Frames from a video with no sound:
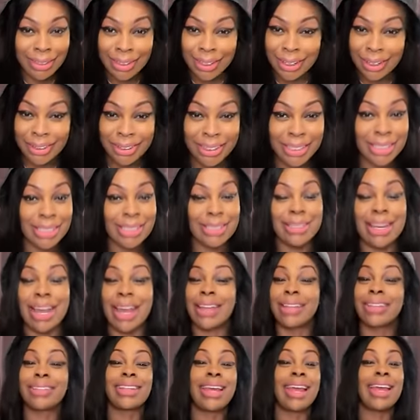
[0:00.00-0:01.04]
theorist.
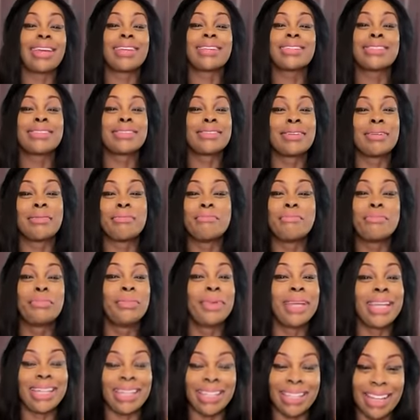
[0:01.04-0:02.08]
Like, that is
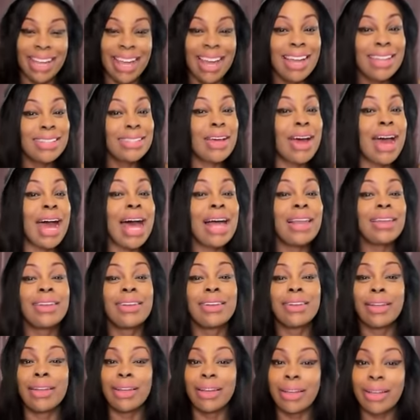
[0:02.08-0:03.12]
me. So I
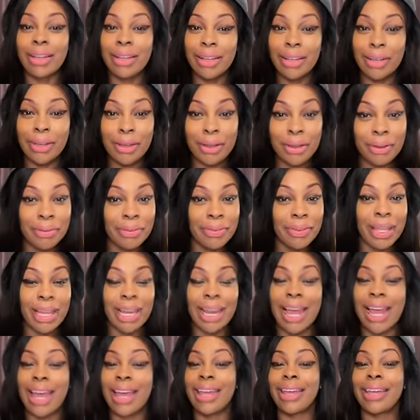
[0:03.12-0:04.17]
love,
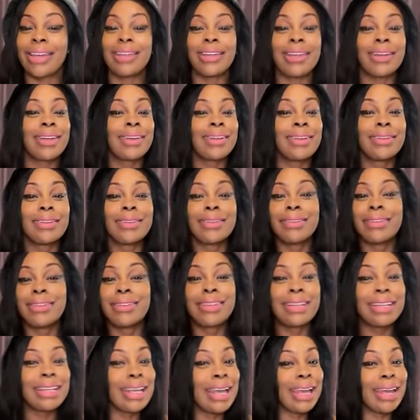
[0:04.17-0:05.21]
like,
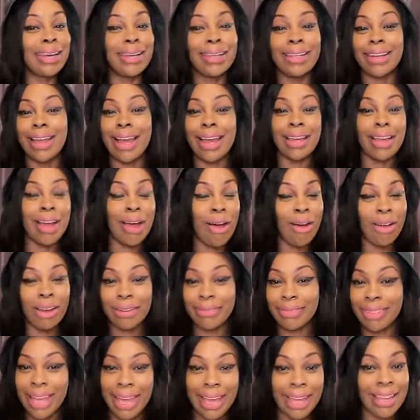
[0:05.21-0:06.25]
any, like
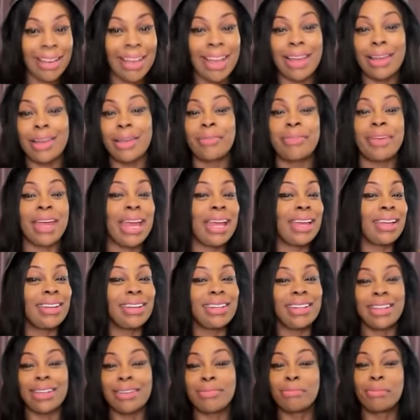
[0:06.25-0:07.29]
all of that. I love
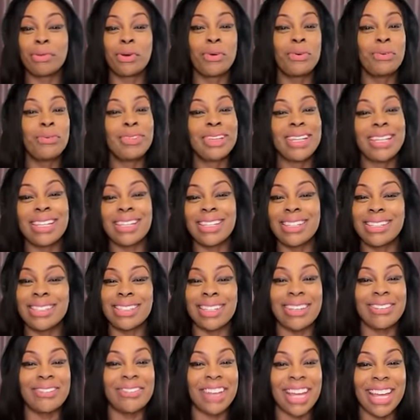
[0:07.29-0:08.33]
alien
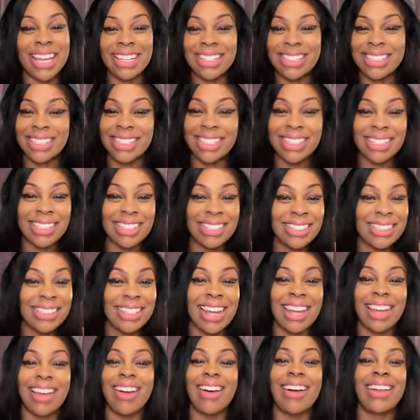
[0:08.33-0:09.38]
movies, invasions,
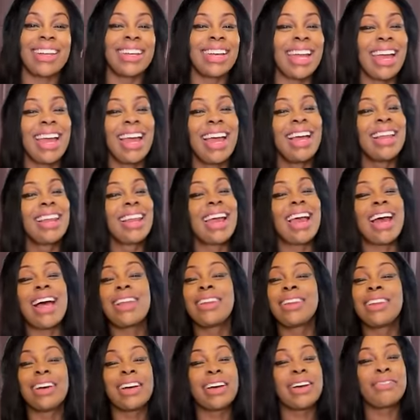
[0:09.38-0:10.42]
like all of that. Like
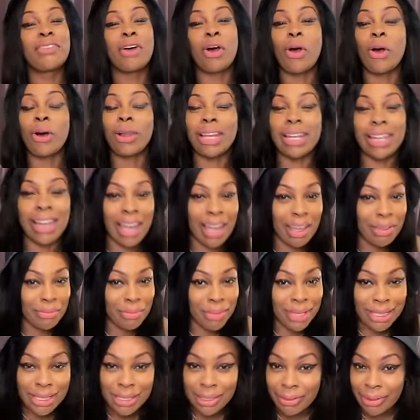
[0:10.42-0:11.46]
I love all of that.
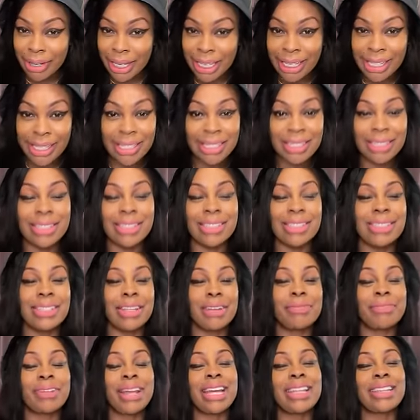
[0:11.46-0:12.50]
Mysteries and
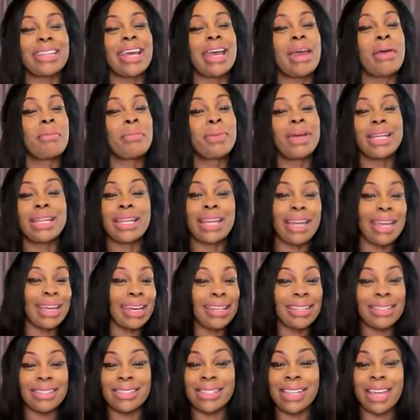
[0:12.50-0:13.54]
stuff like that. But
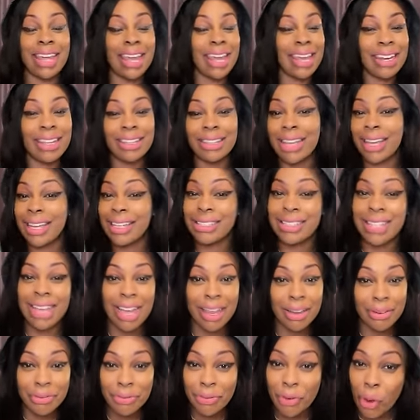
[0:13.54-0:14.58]
any t anything
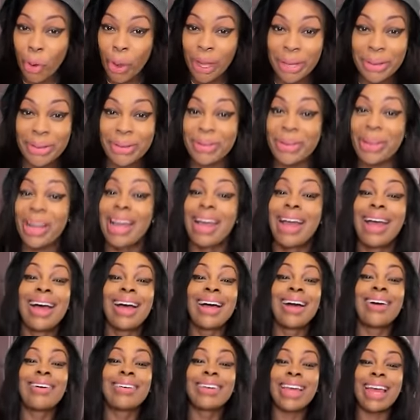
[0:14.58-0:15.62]
tinfoil,
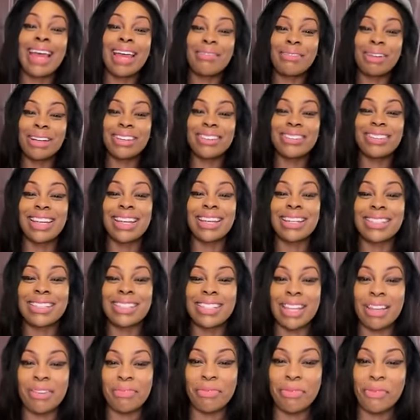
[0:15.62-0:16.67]
okay, where you need a
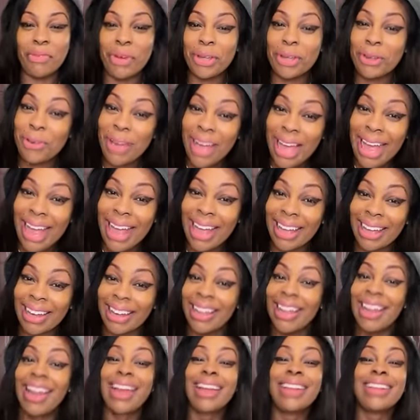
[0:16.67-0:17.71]
tinfoil
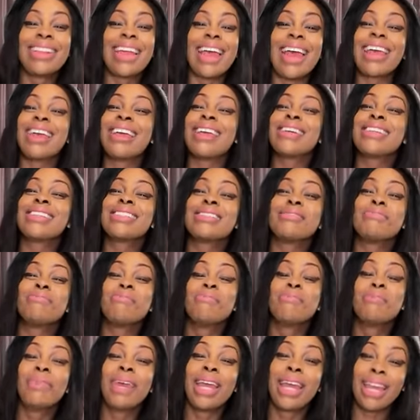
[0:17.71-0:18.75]
hat, that is
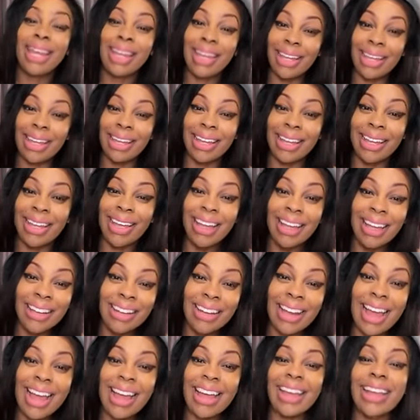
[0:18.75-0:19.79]
me.
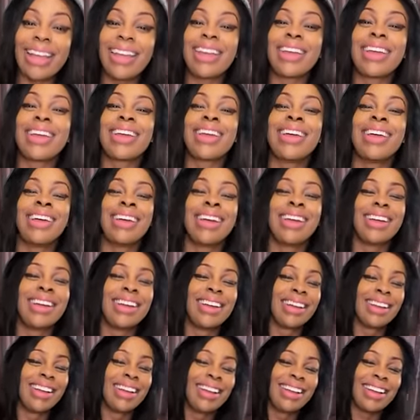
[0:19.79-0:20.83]
Like
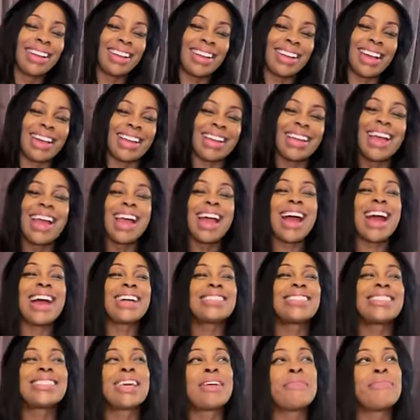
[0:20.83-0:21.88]
I,
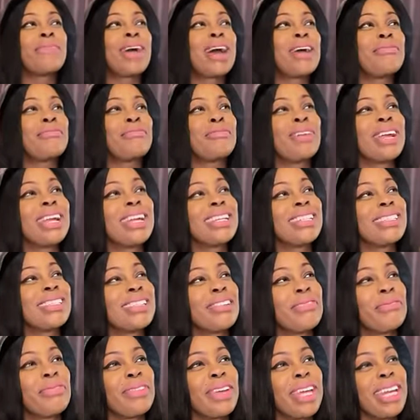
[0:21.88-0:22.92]
I sent my friends
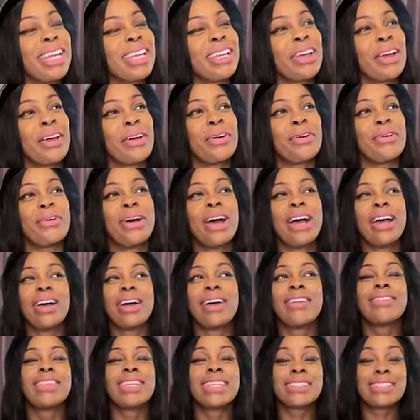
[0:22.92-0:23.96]
a video
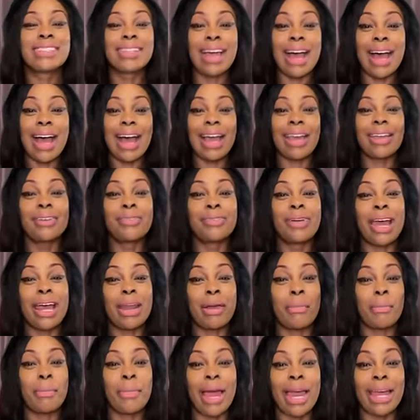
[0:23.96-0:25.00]
of this guy who
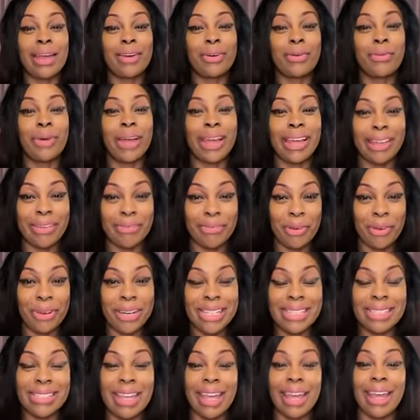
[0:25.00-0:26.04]
had a microwave on
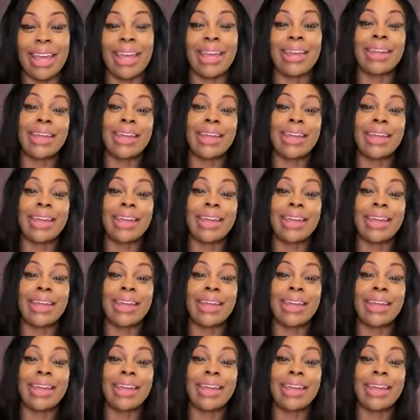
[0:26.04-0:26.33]
his head